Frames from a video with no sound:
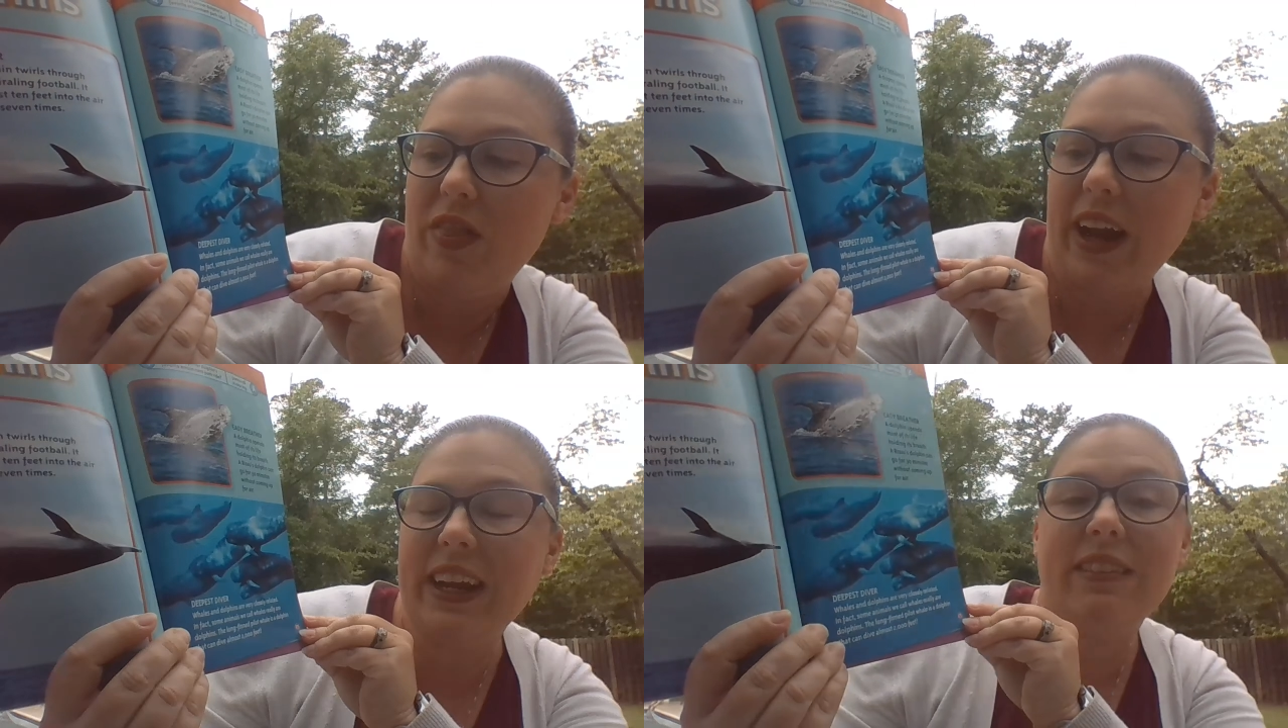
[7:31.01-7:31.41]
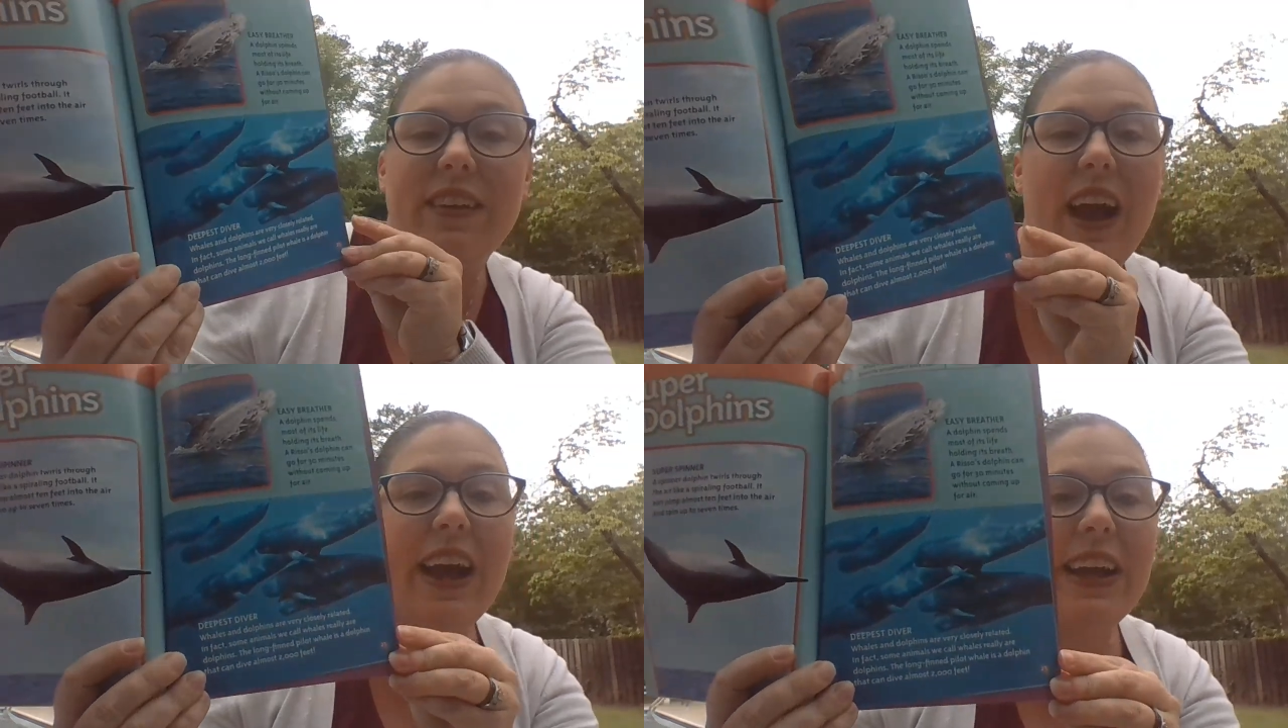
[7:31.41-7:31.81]
that can
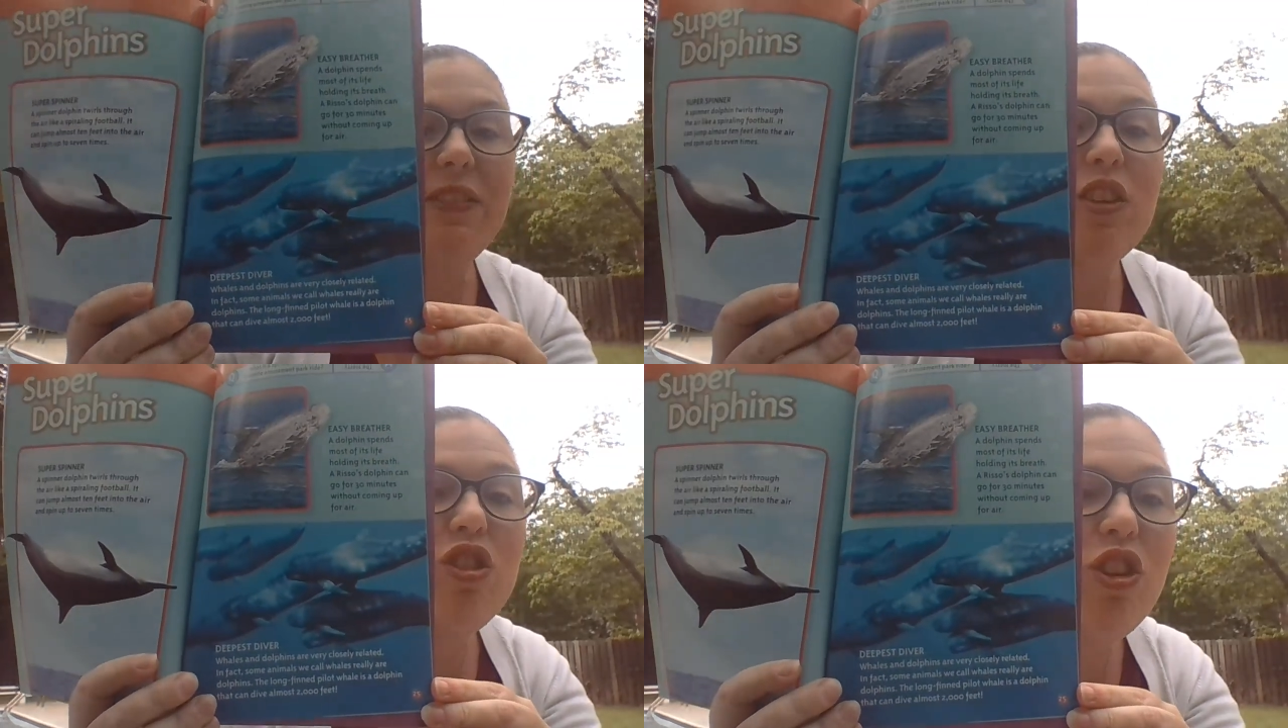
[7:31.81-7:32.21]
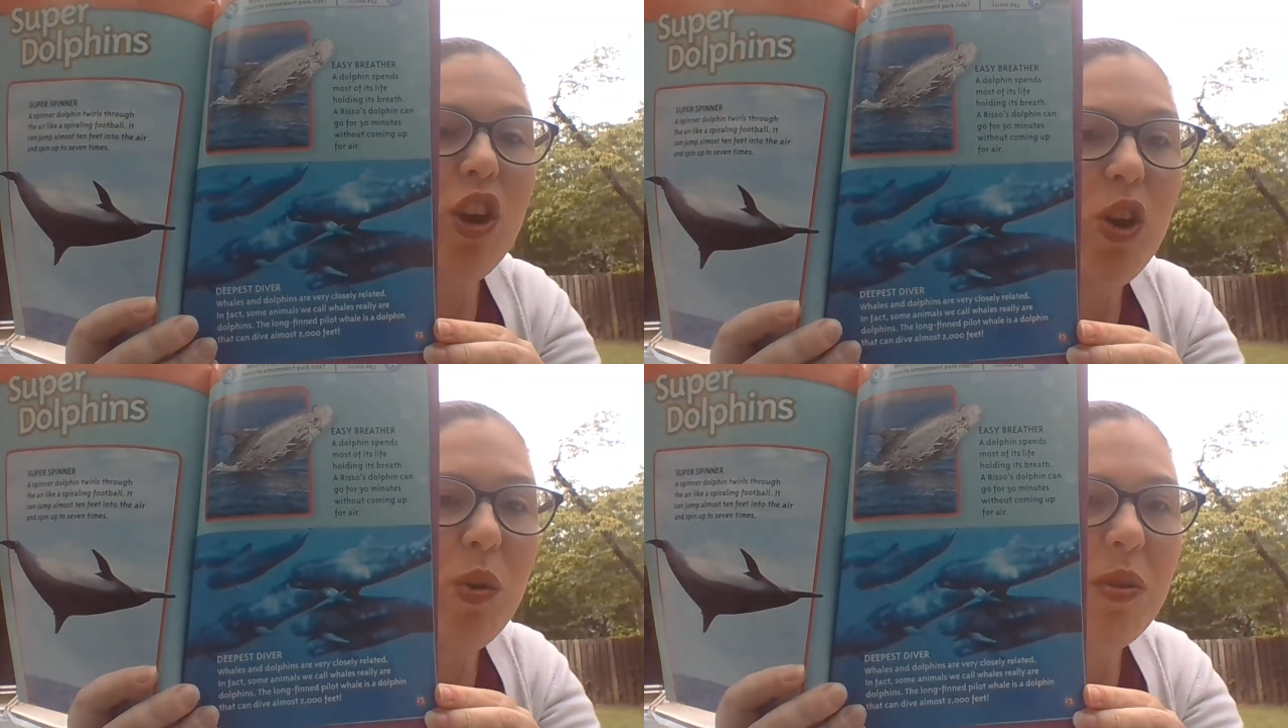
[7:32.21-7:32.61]
dive
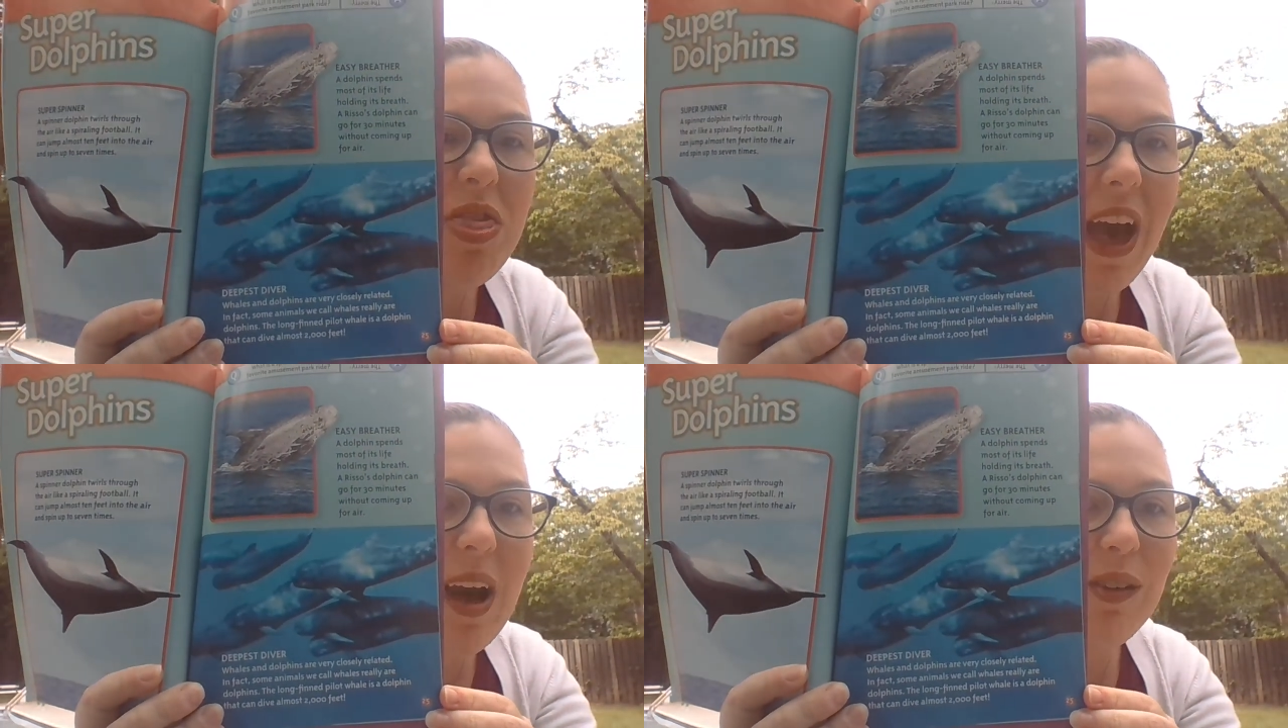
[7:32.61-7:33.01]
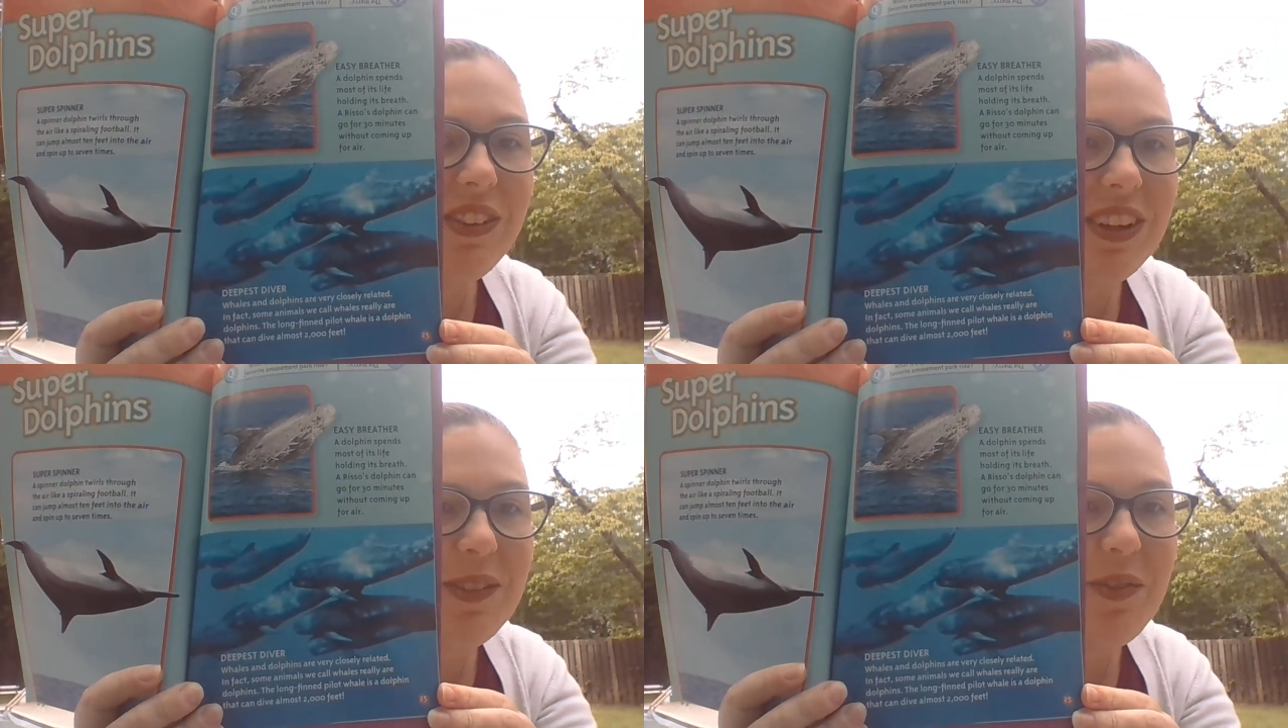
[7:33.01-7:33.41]

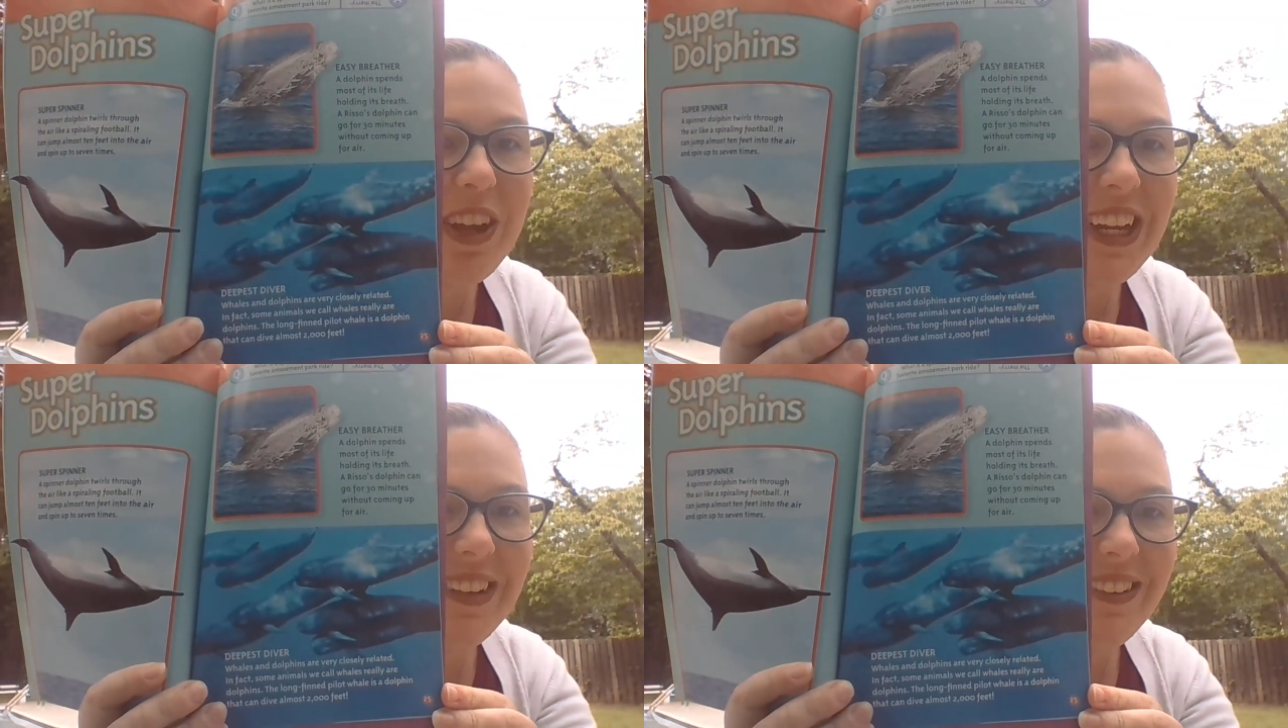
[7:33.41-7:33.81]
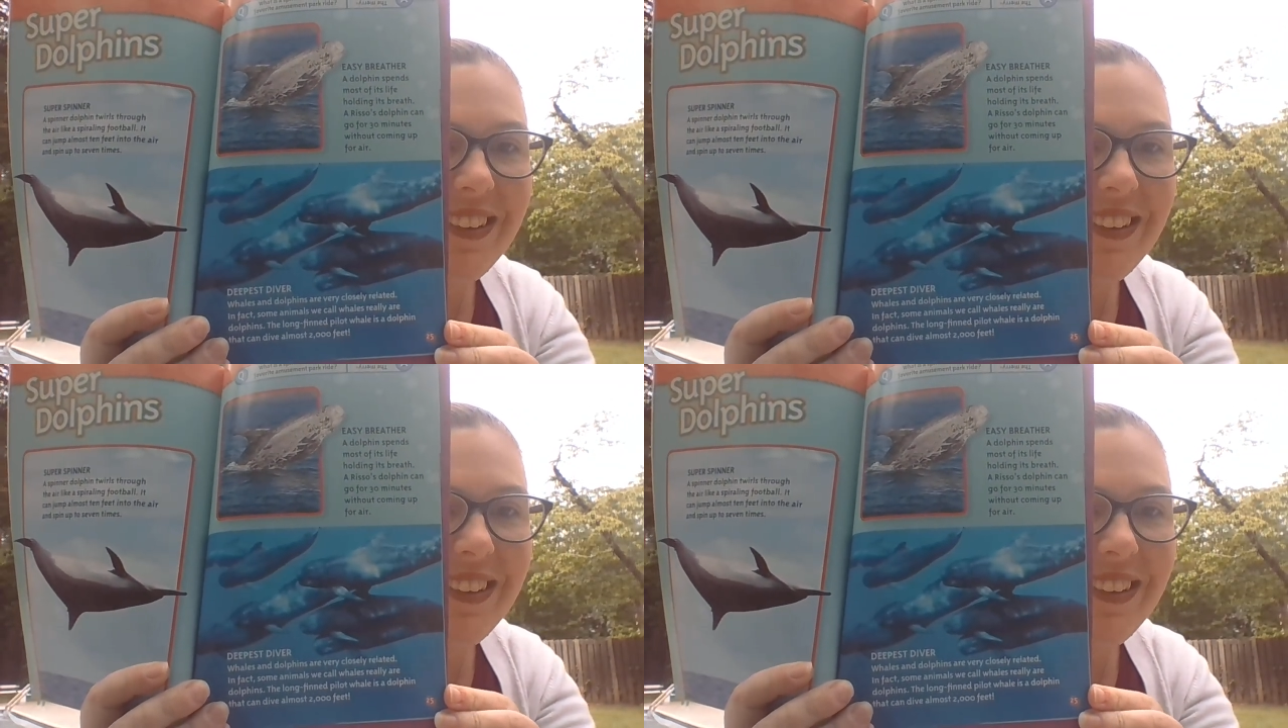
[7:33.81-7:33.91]
2,000 feet.